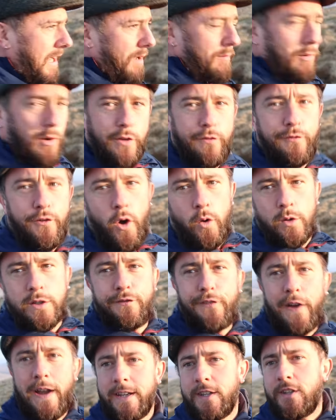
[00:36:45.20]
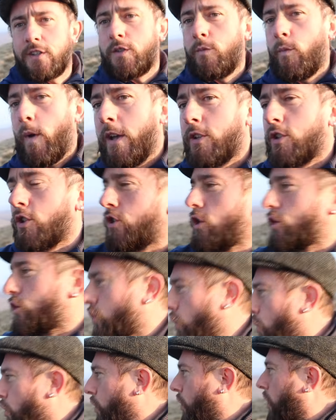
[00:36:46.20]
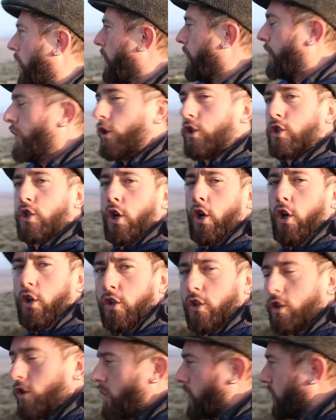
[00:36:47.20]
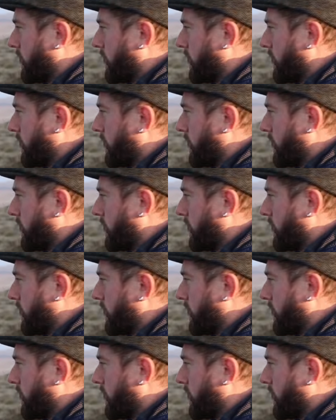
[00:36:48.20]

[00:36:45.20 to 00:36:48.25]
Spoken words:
I'm looking forward to finding somewhere just to dunk the junk.